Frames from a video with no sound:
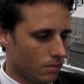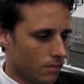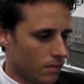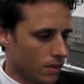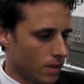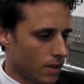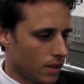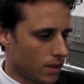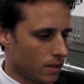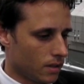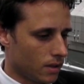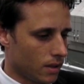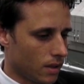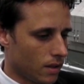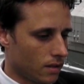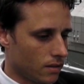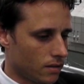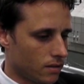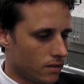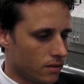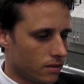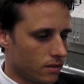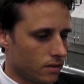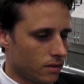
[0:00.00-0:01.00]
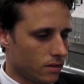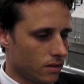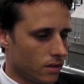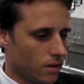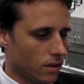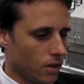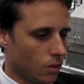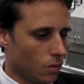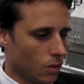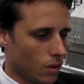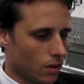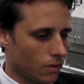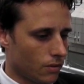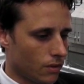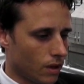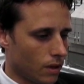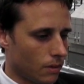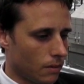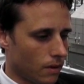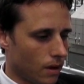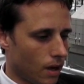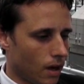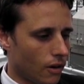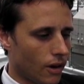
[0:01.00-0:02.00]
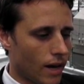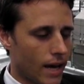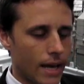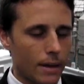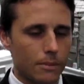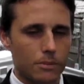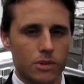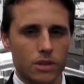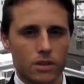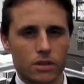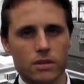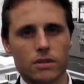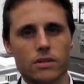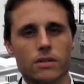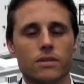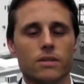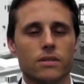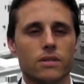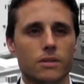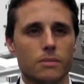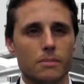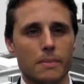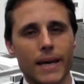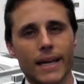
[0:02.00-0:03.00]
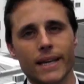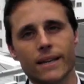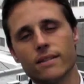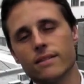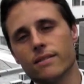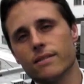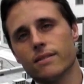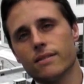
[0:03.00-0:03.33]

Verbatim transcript: is, one of our aims is to make